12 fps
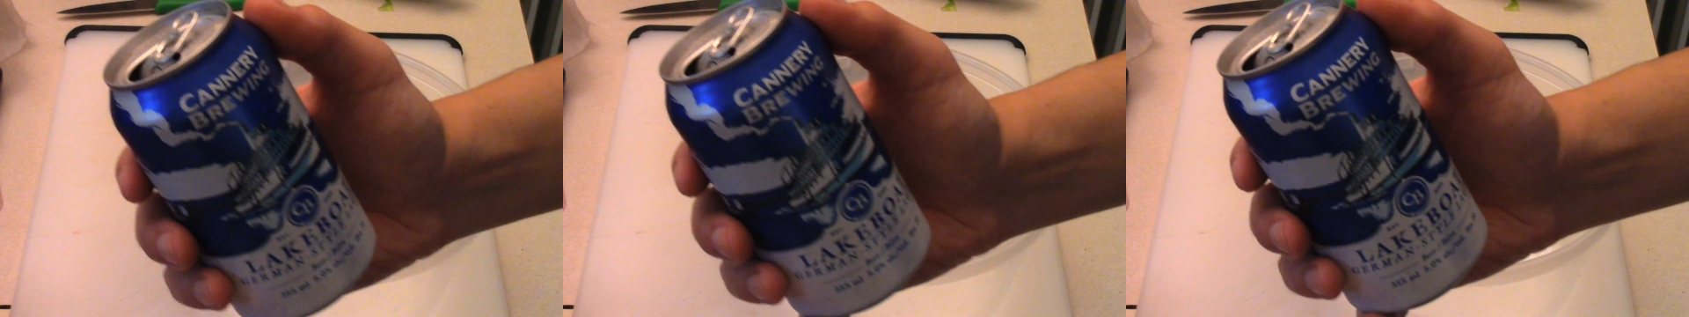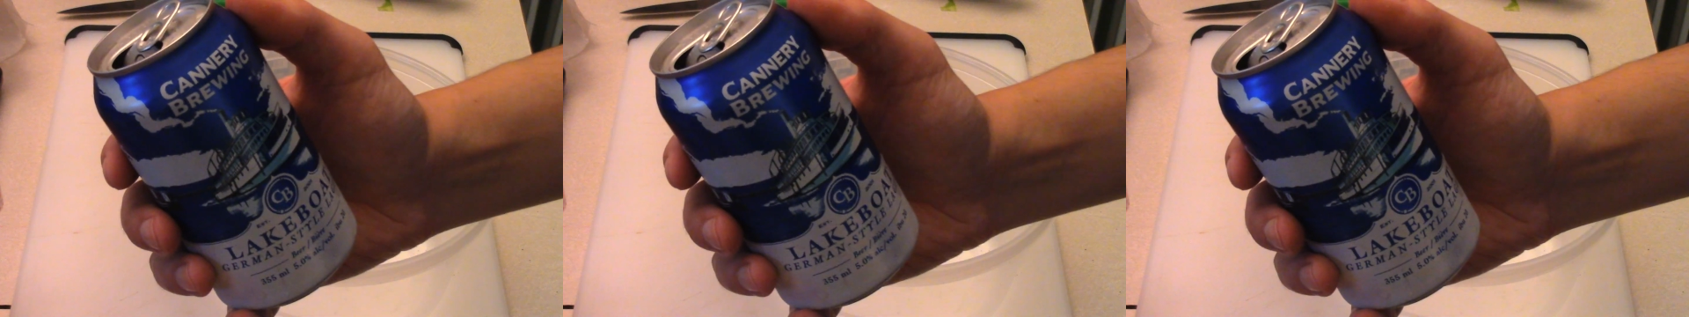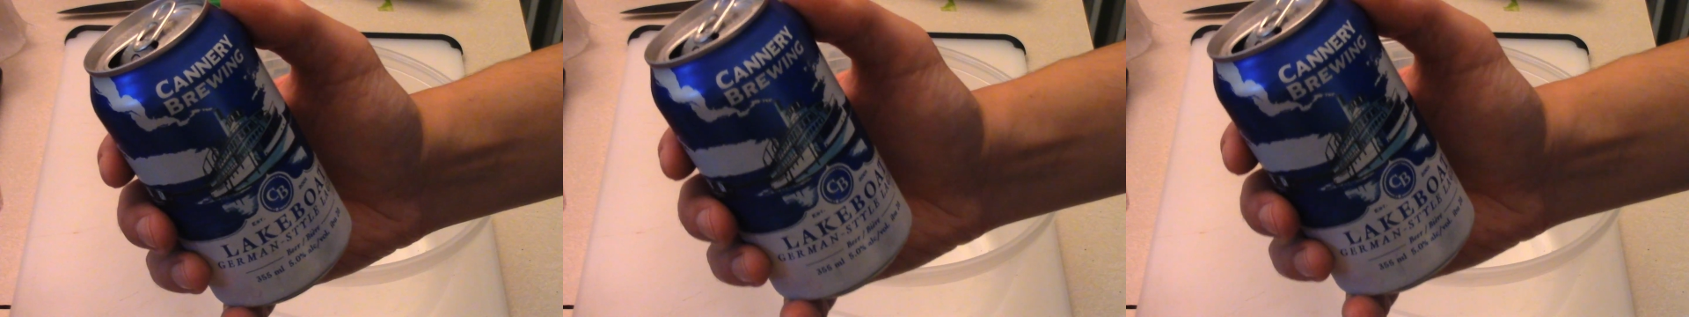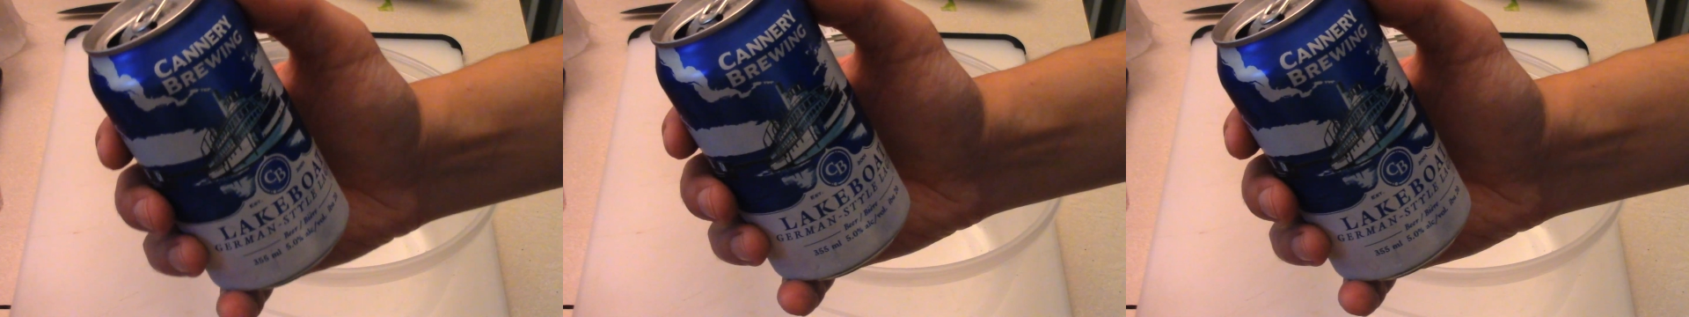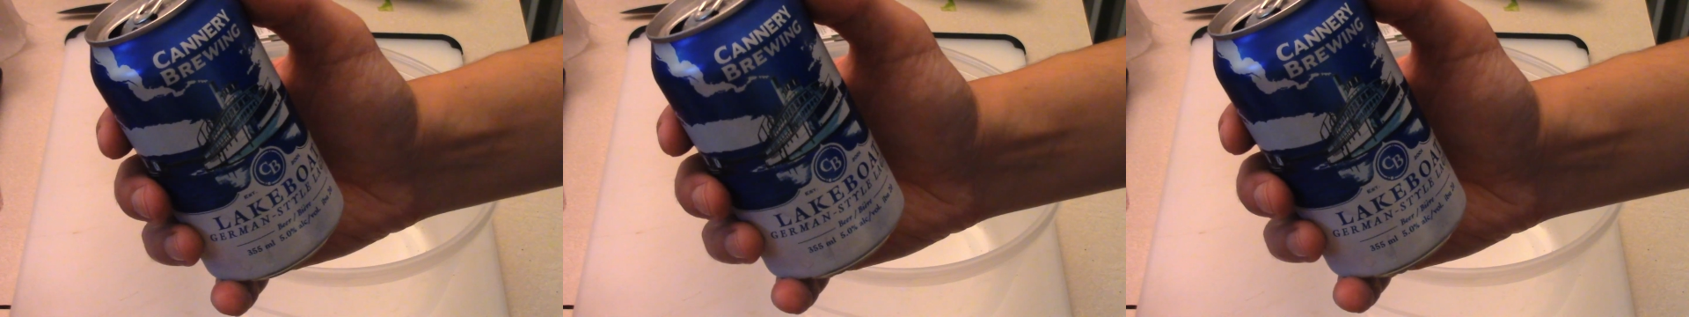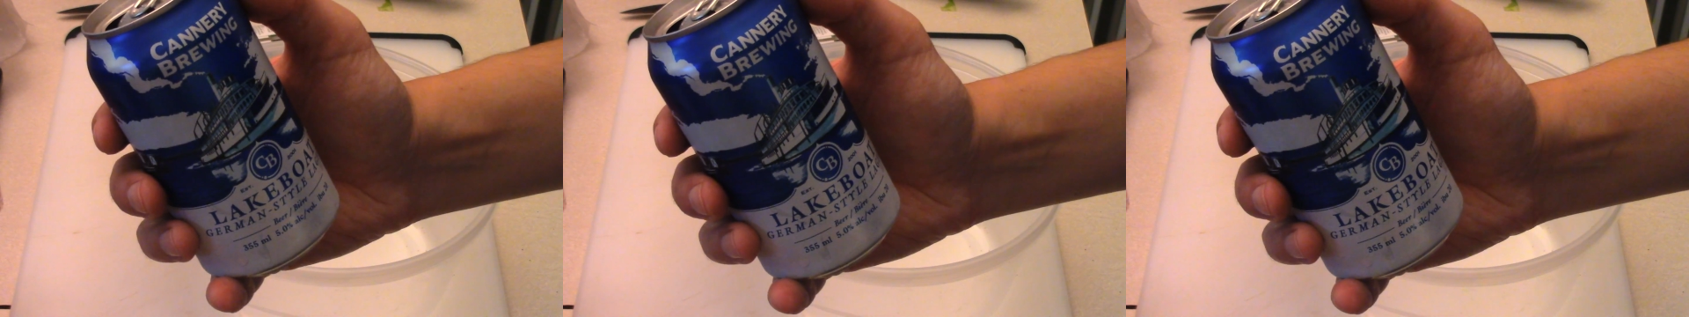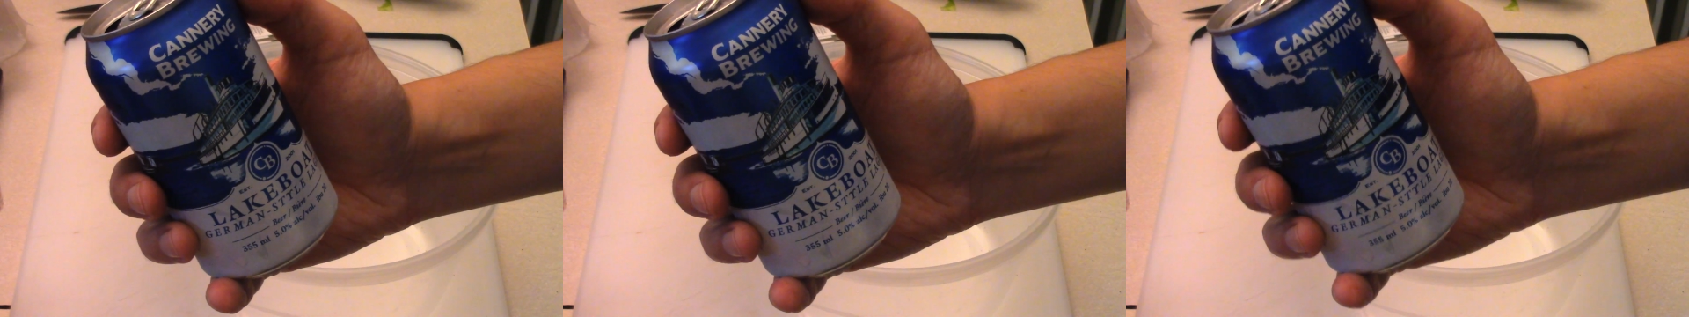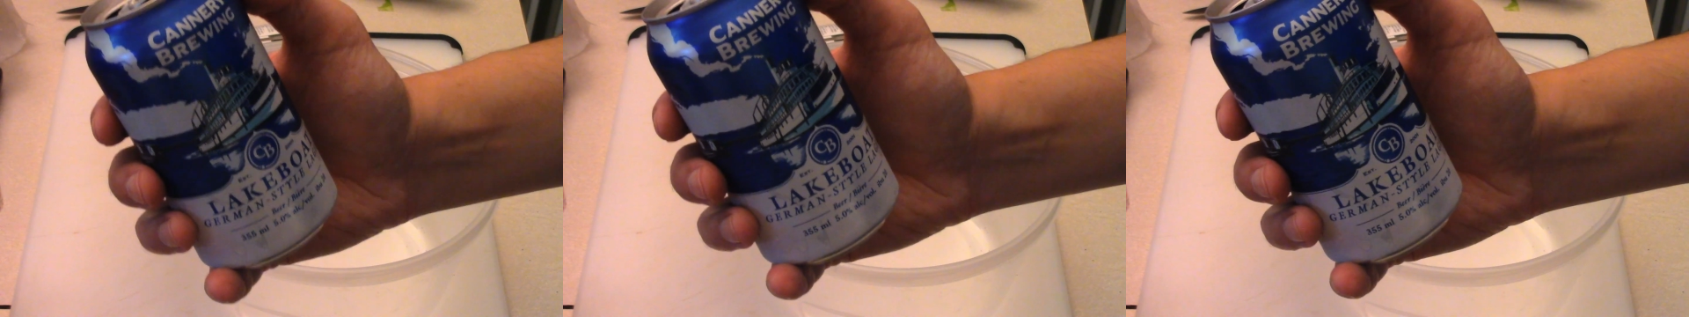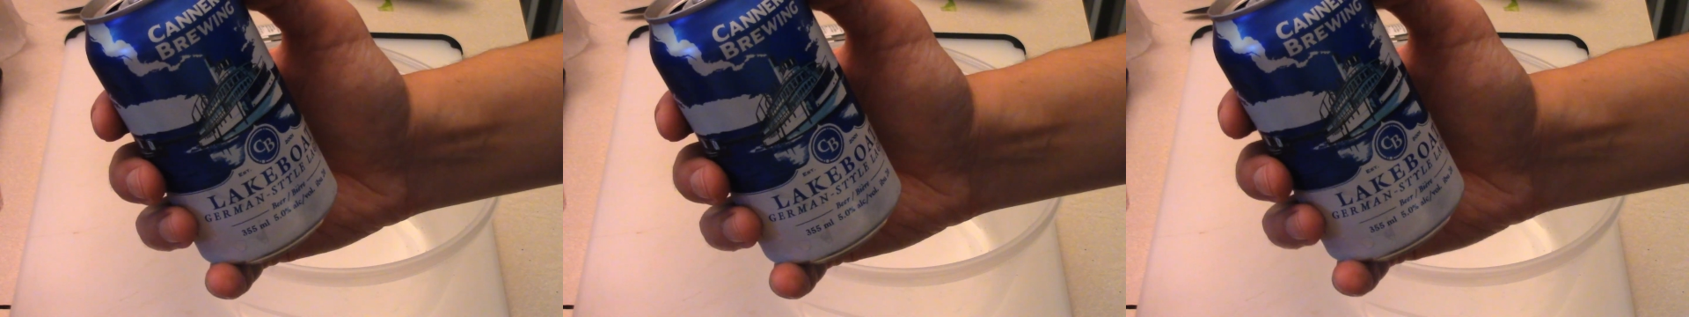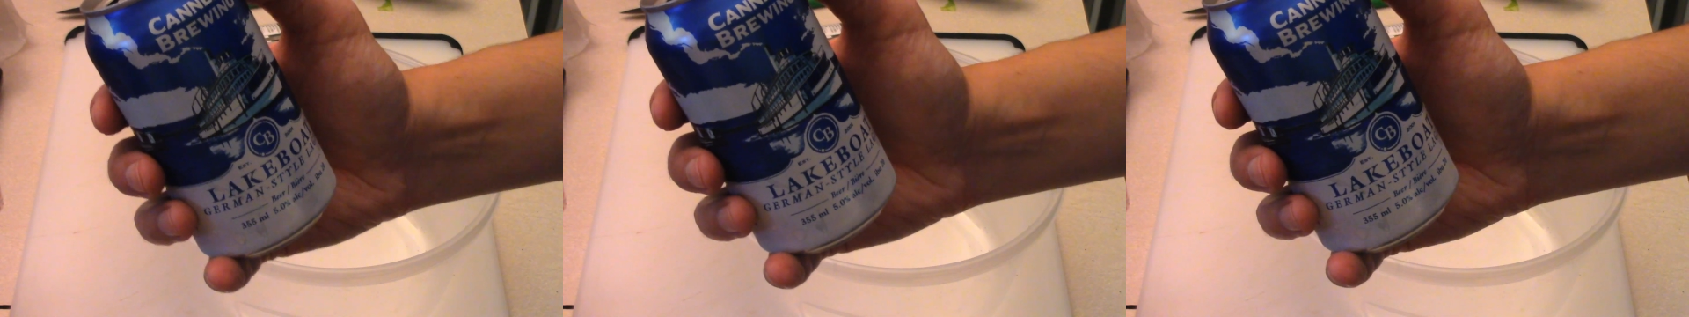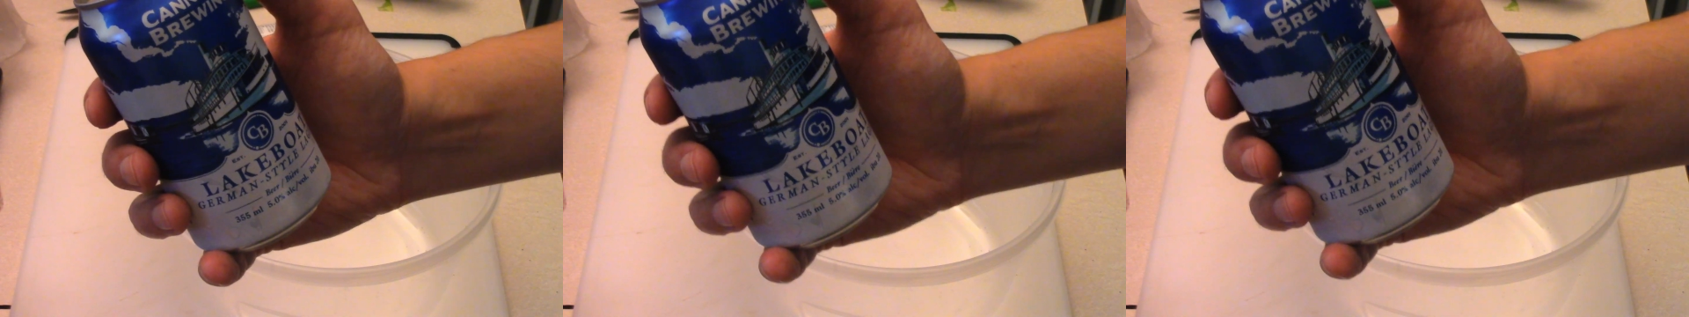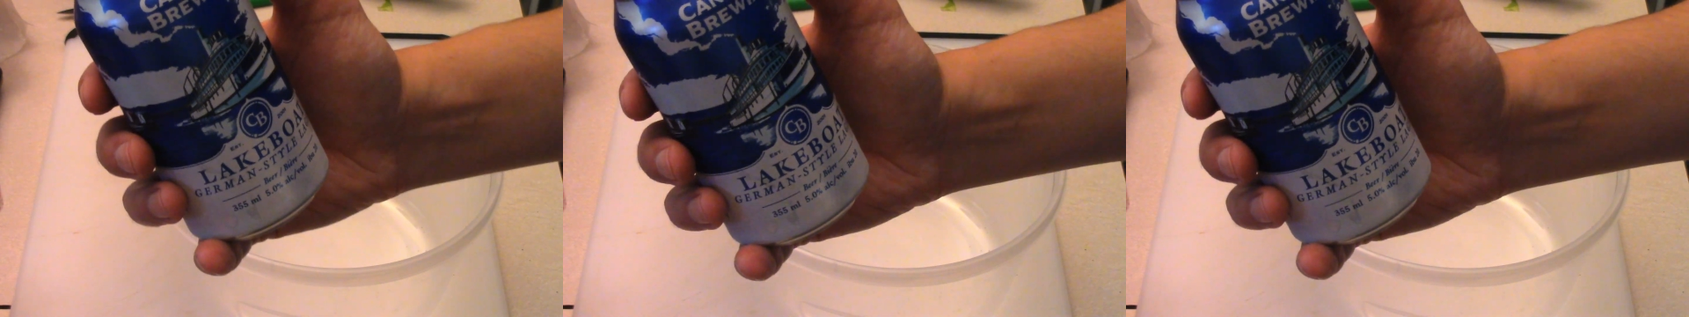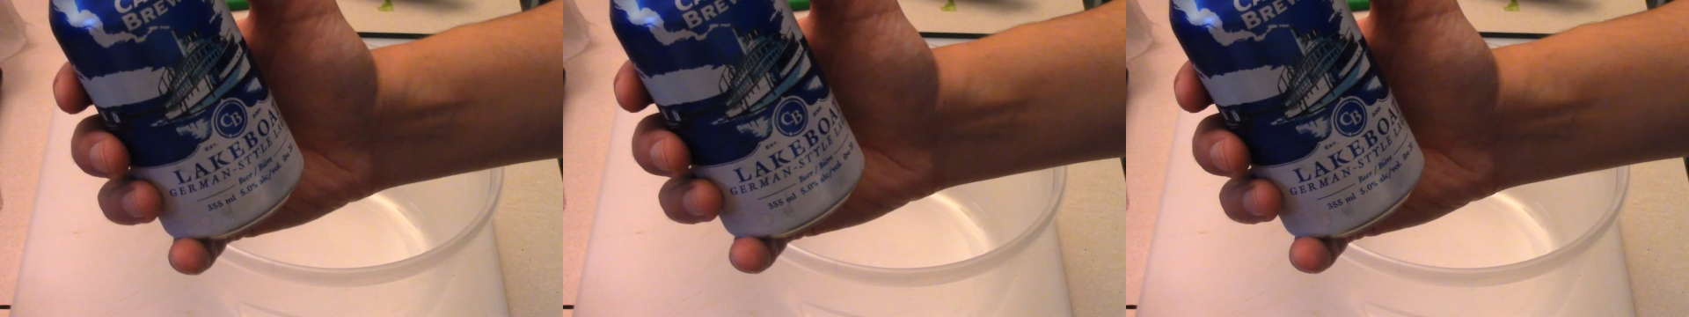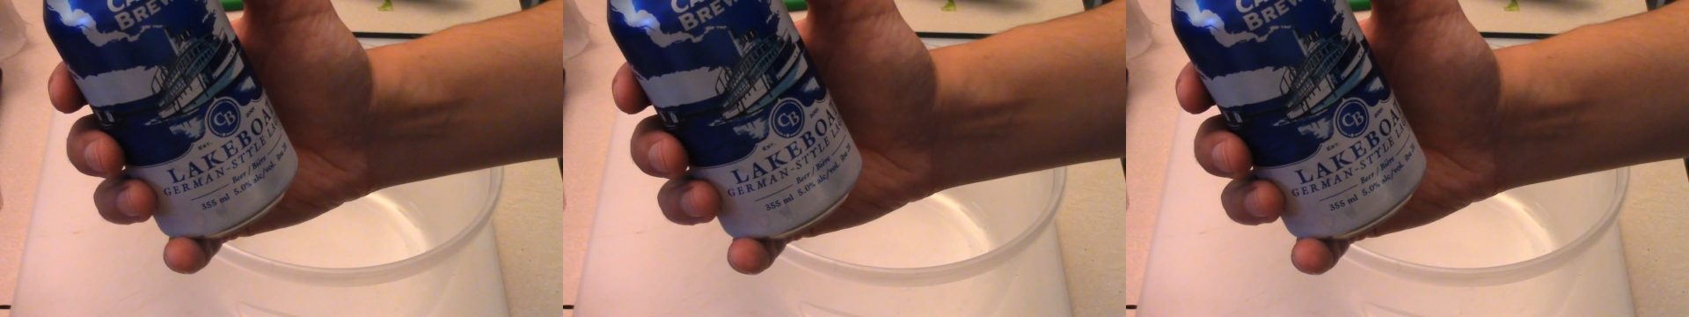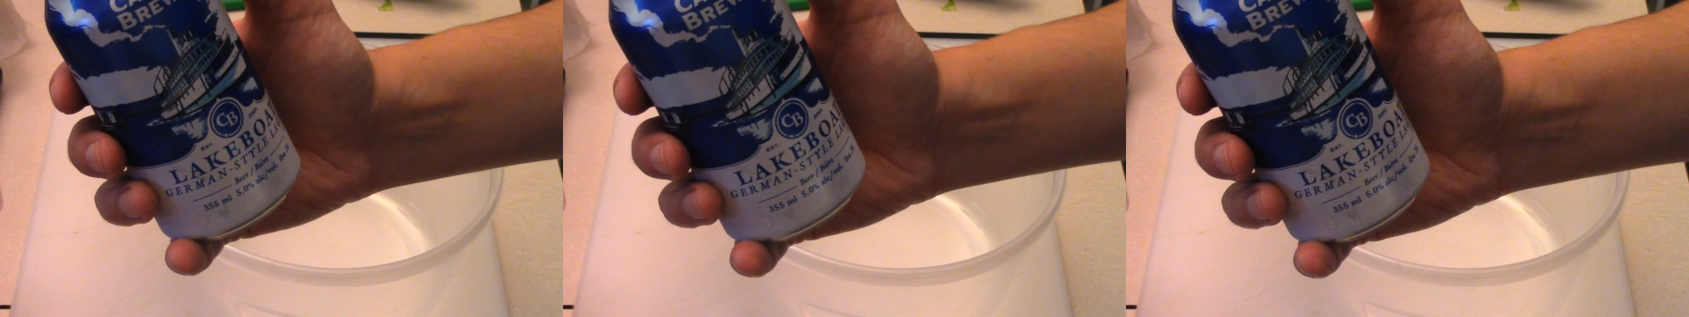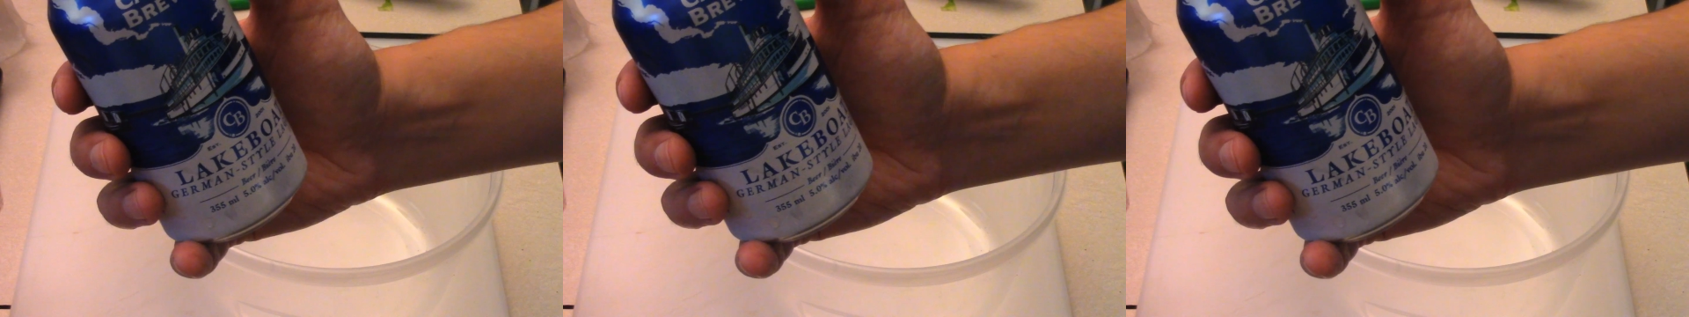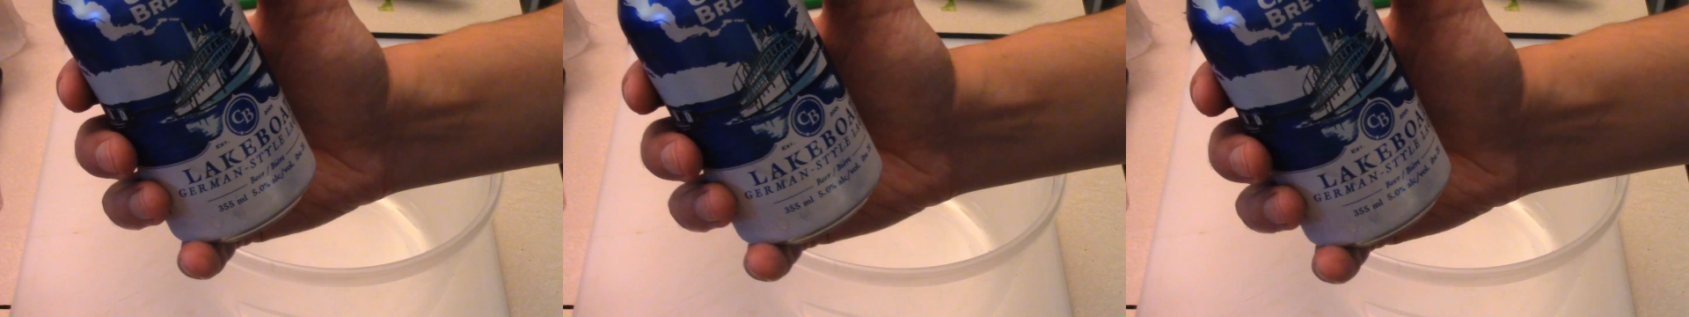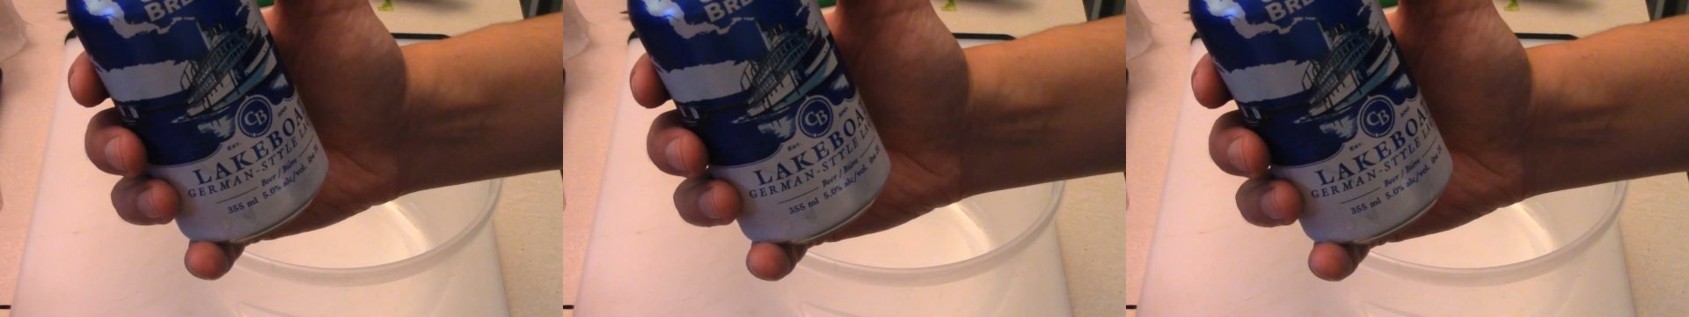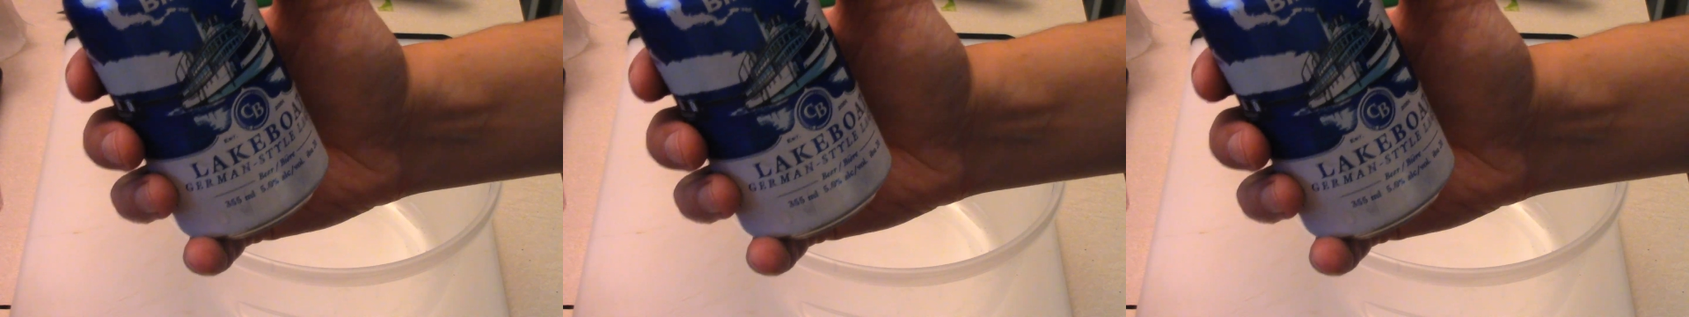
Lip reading: (no speaker visible)